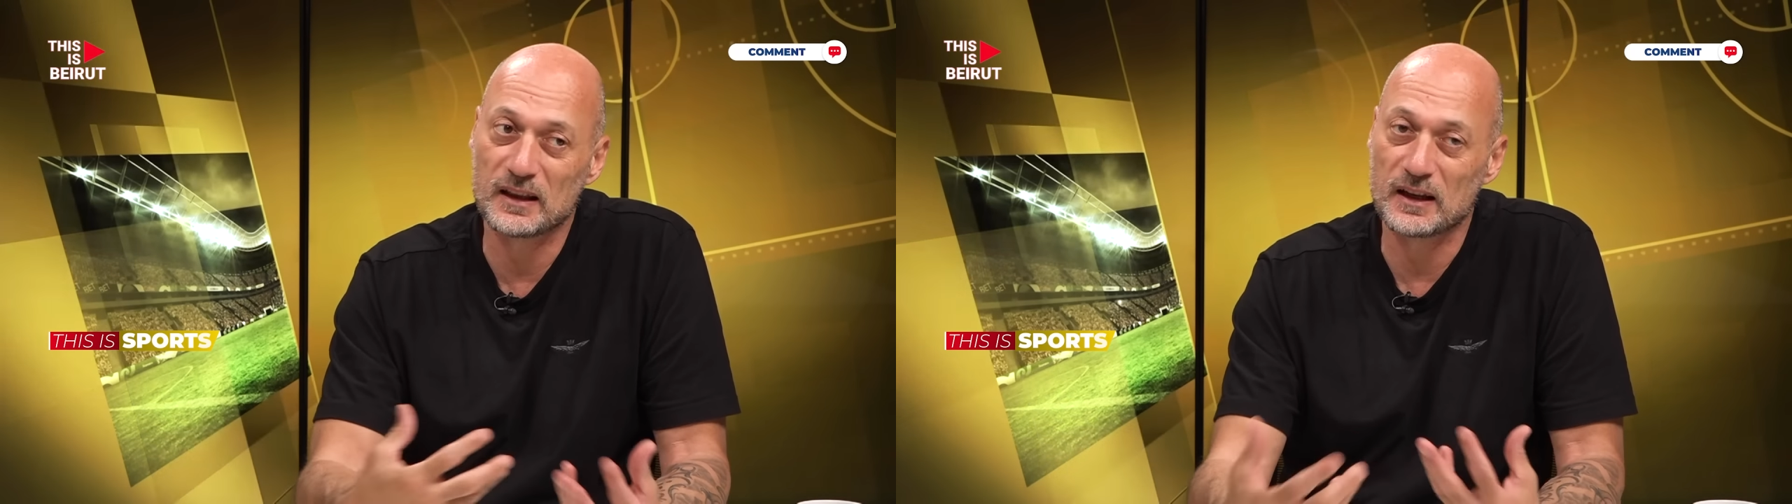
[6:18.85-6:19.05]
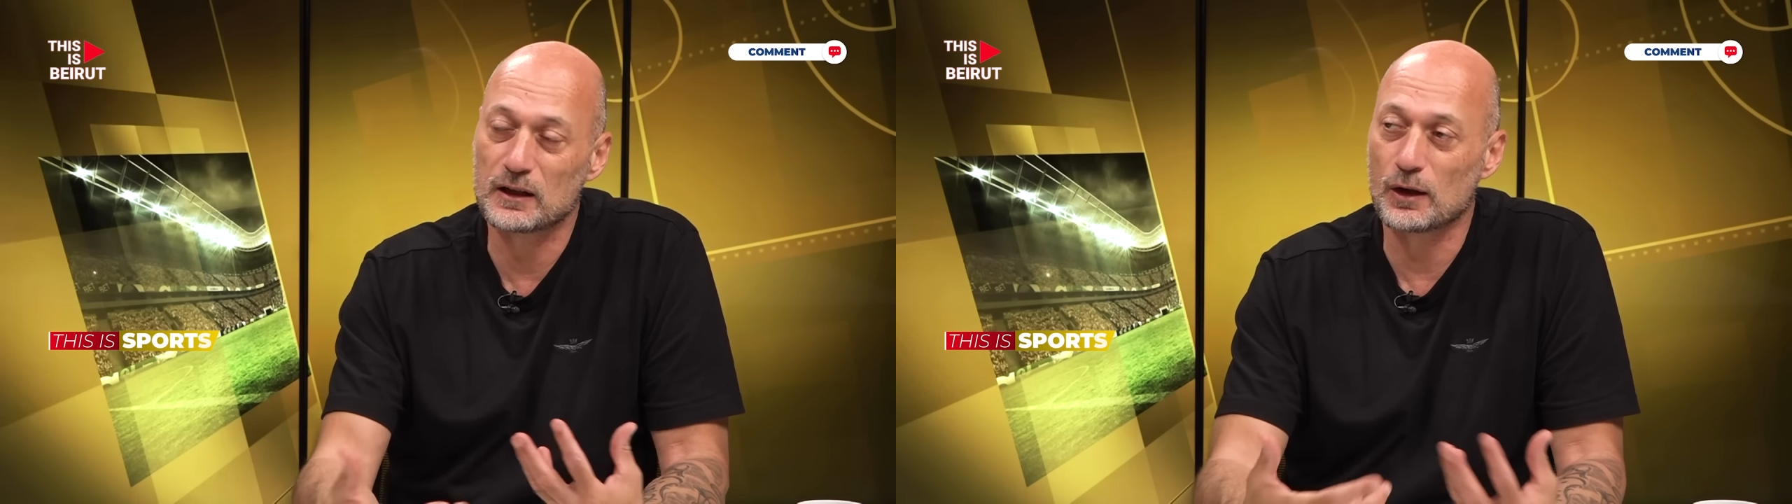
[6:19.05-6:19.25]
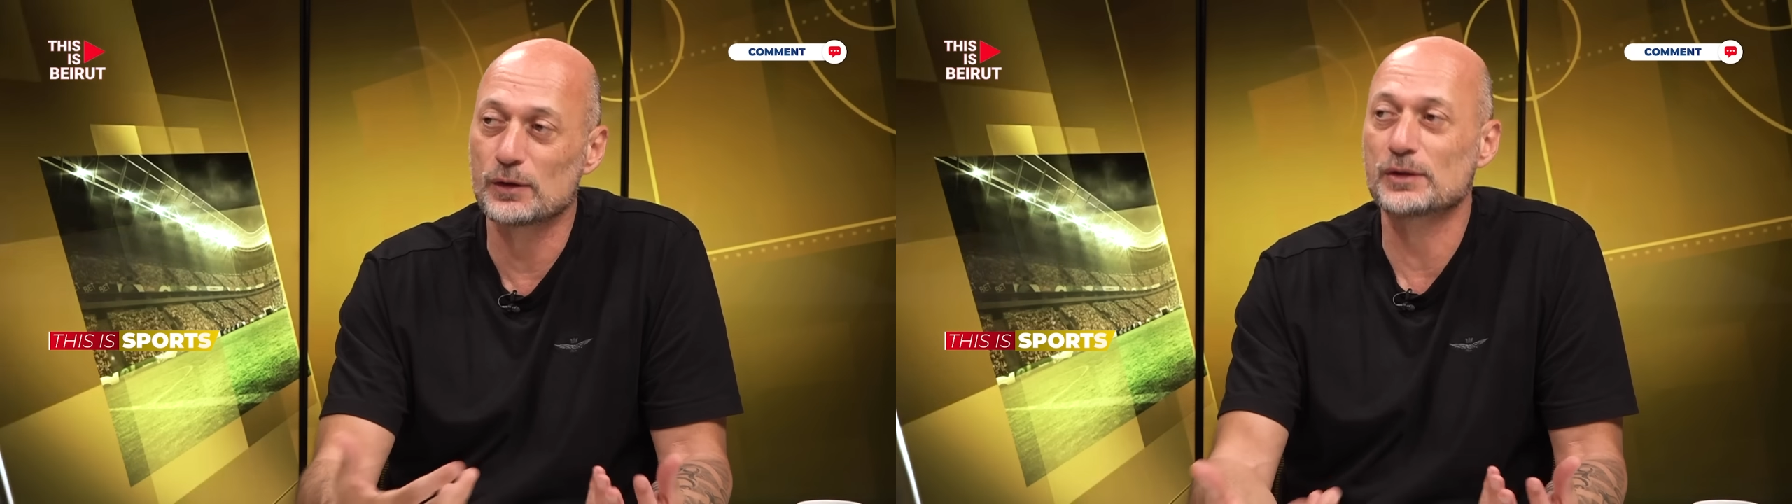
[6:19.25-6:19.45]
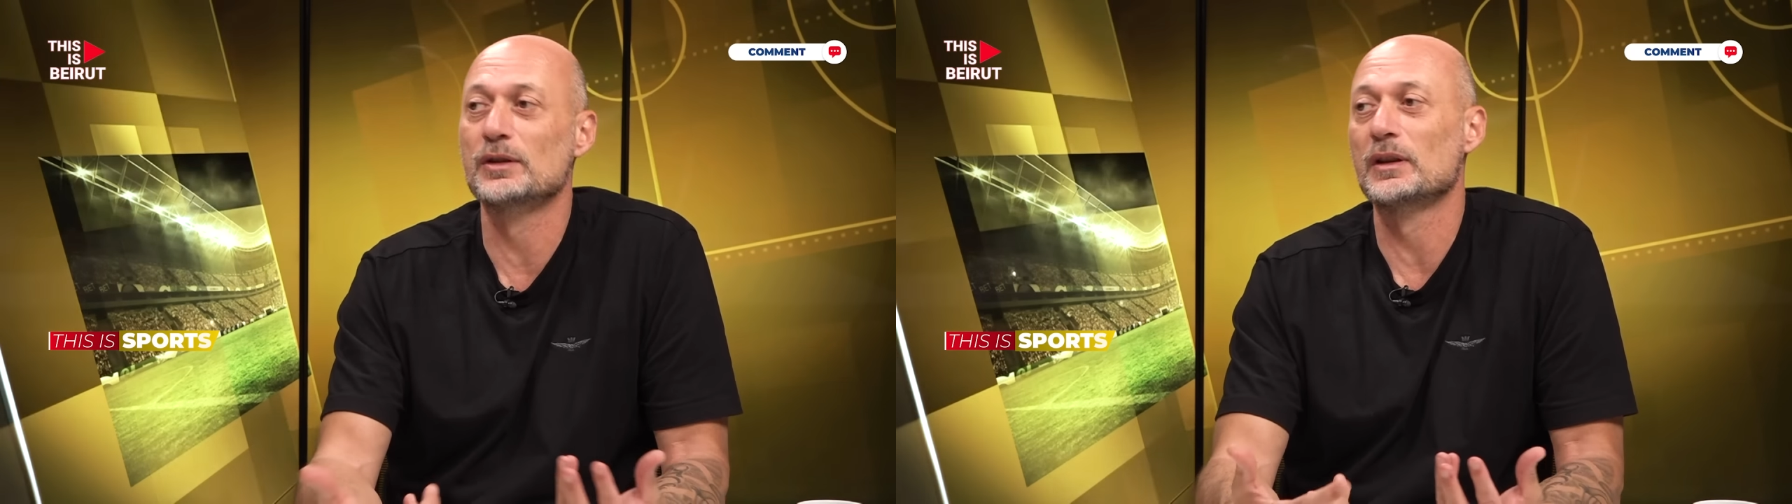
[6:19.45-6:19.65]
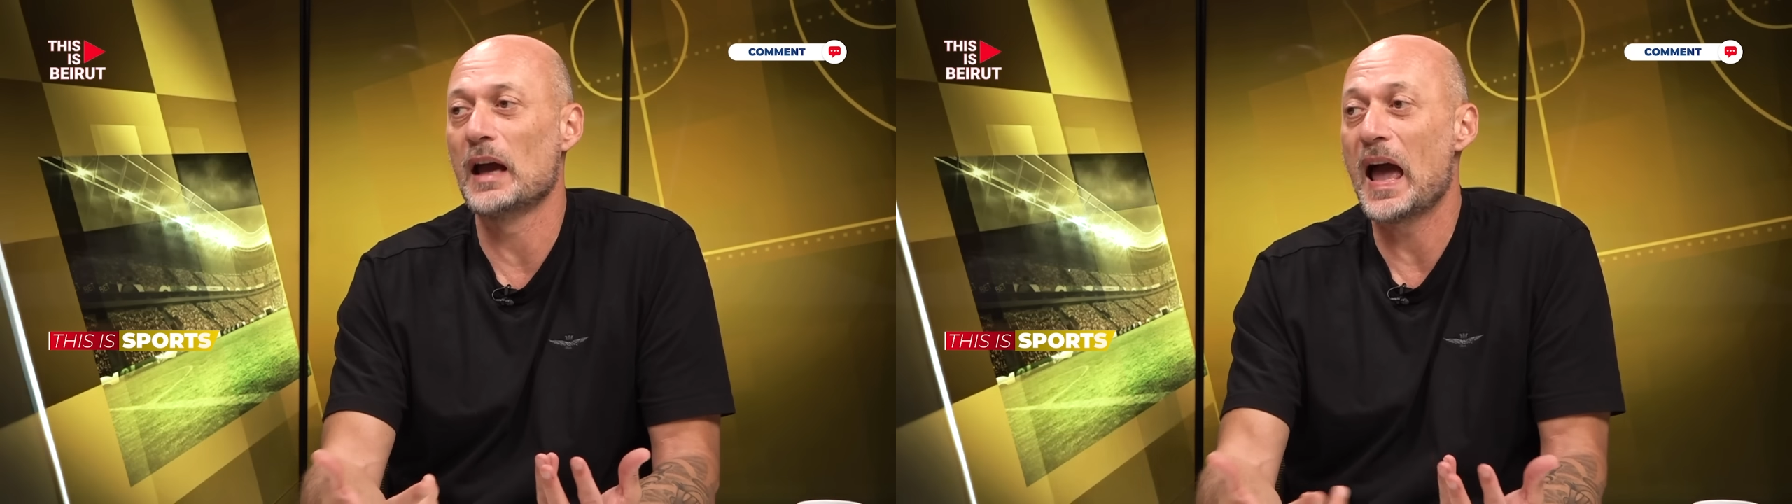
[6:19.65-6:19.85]
They're close
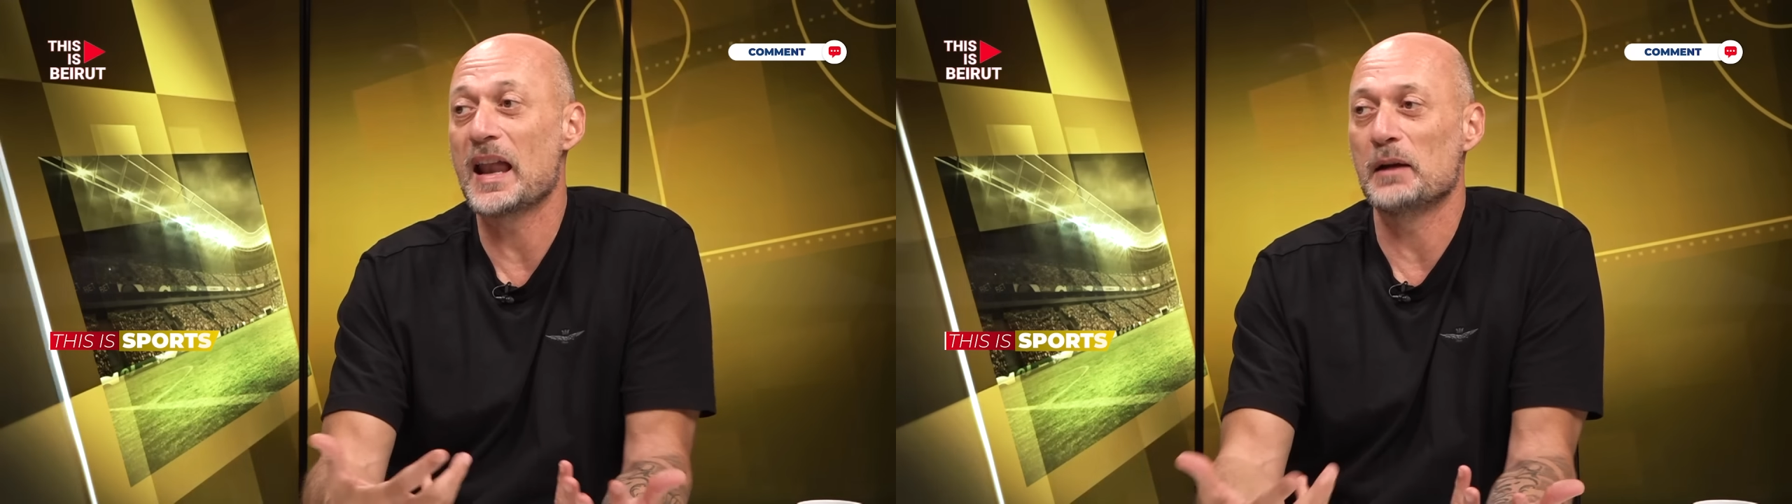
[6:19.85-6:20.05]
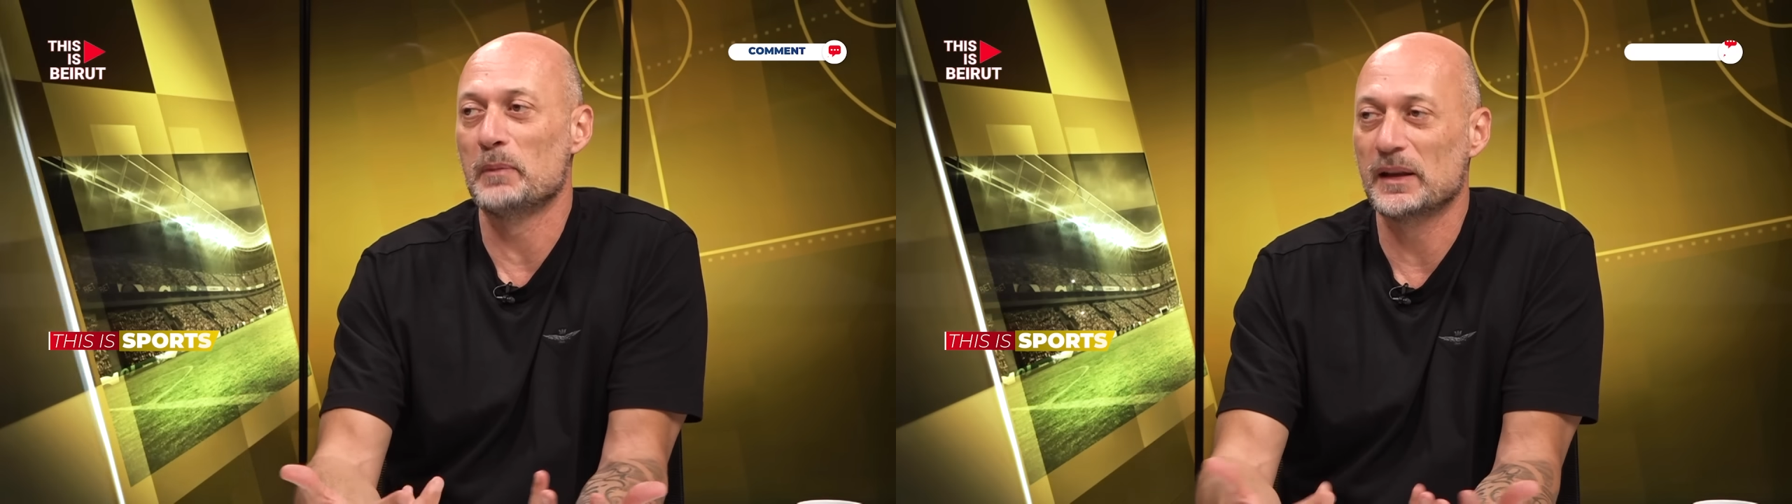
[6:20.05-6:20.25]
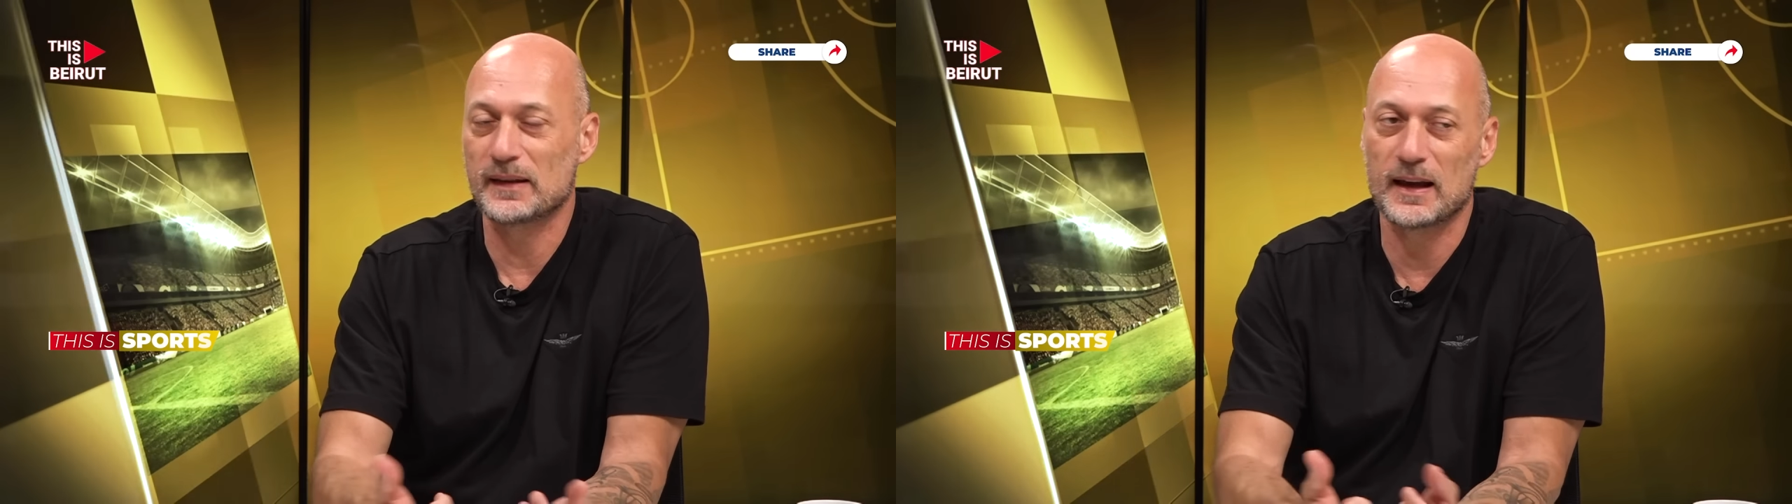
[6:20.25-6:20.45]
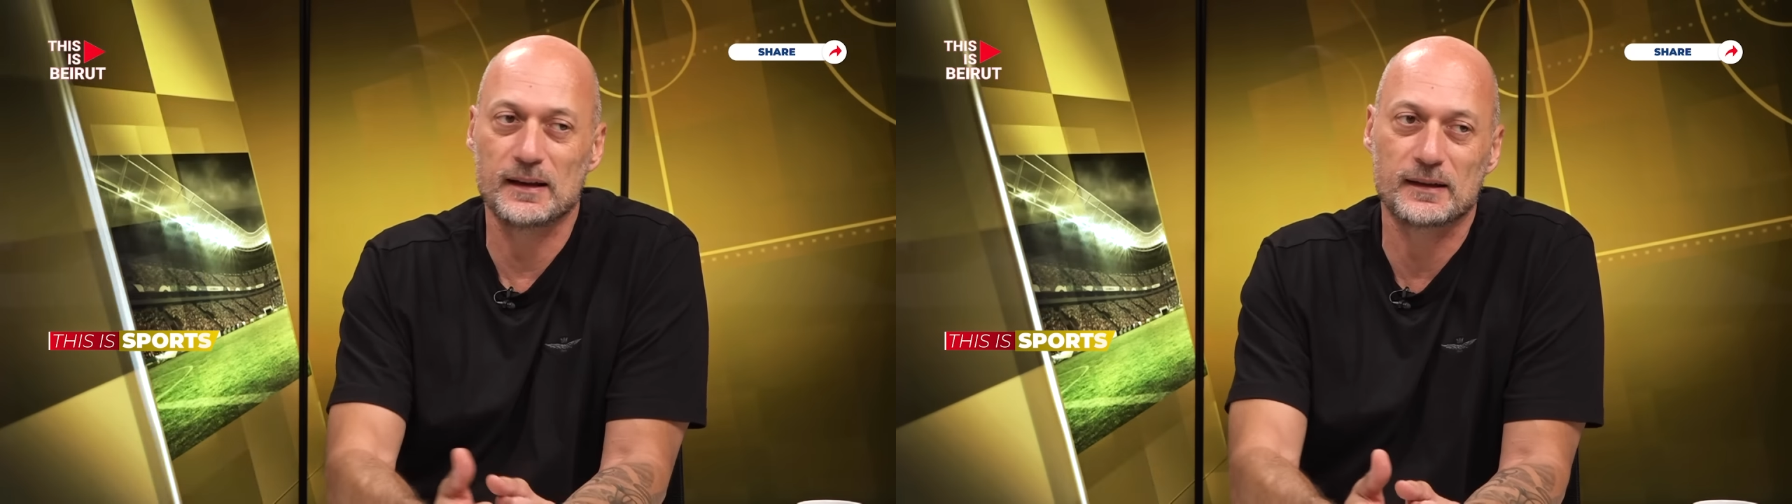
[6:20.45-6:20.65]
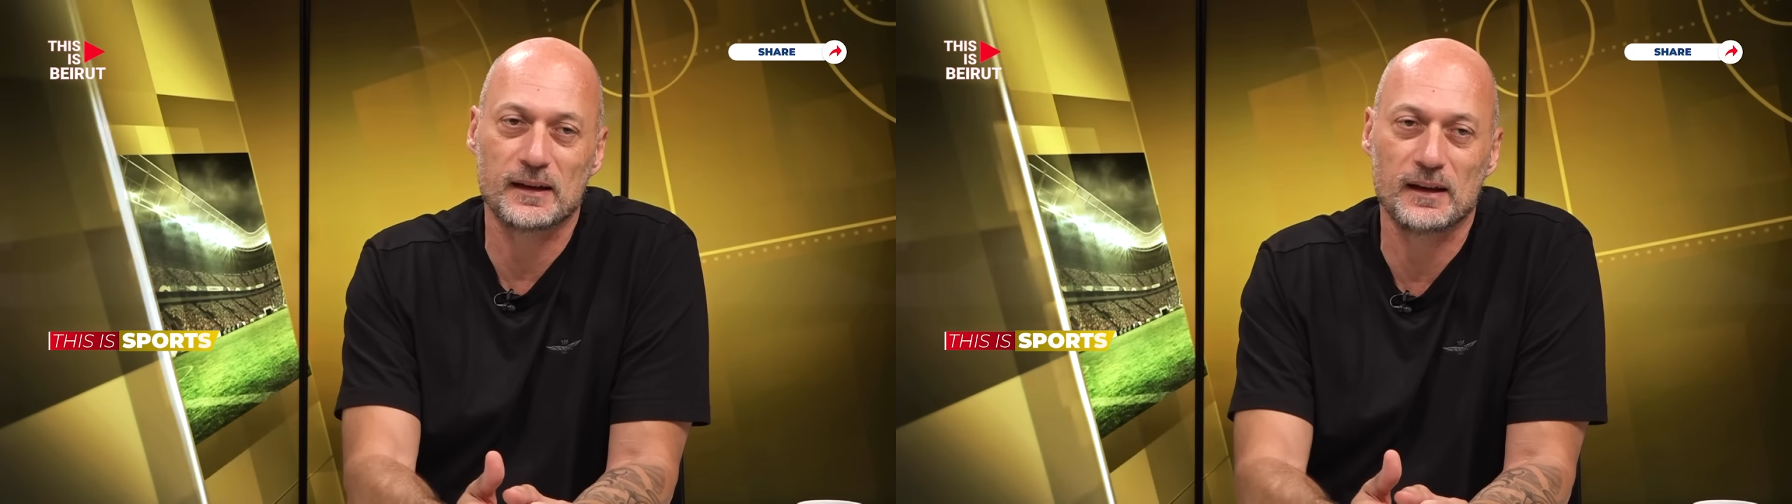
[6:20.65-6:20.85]
to the Arab
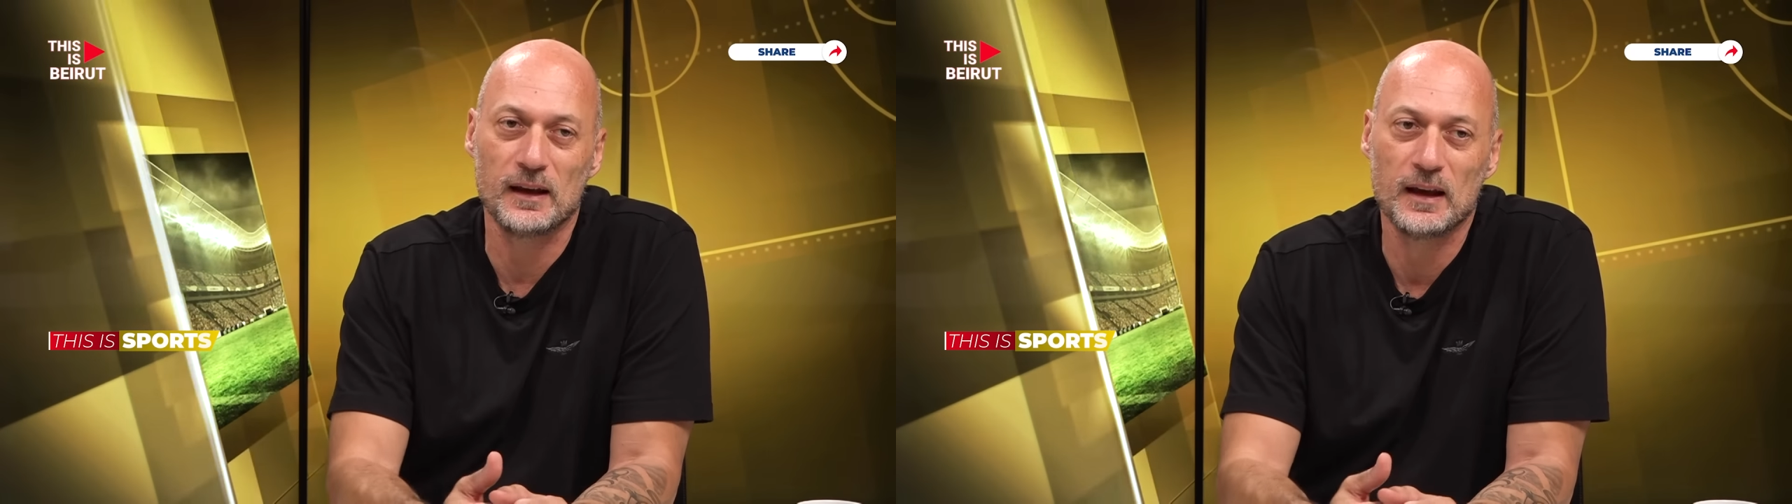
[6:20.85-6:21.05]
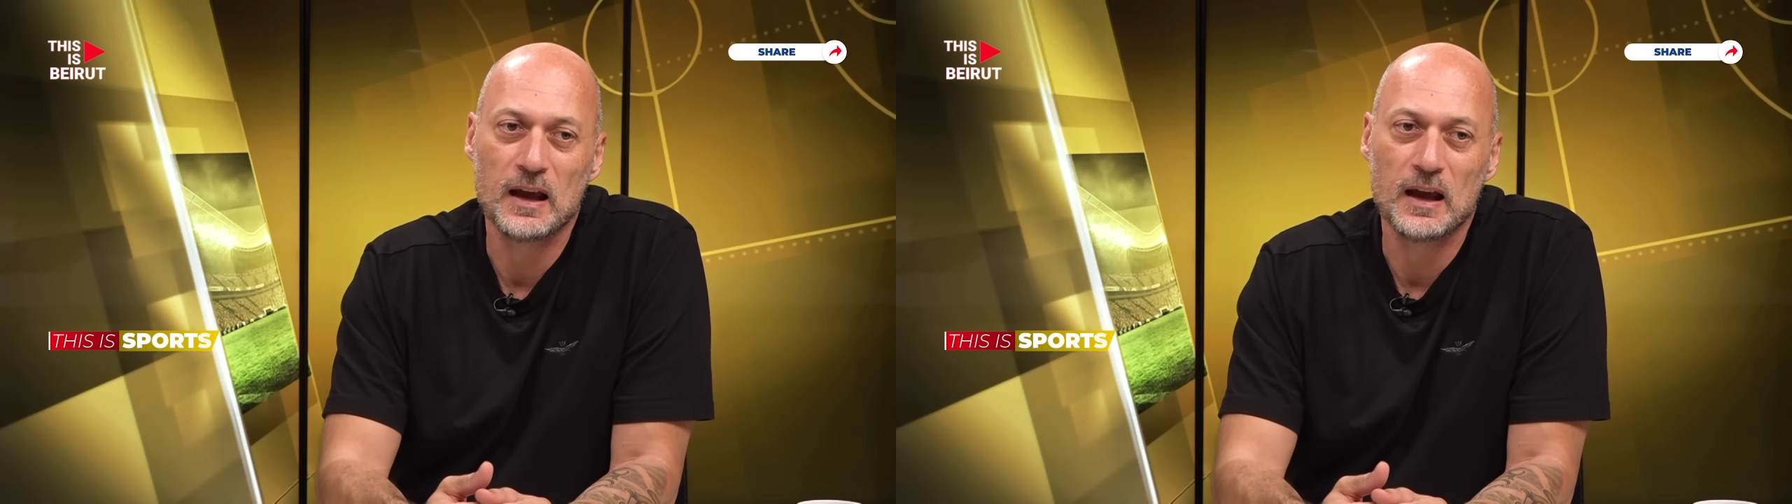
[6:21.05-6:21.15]
mentality.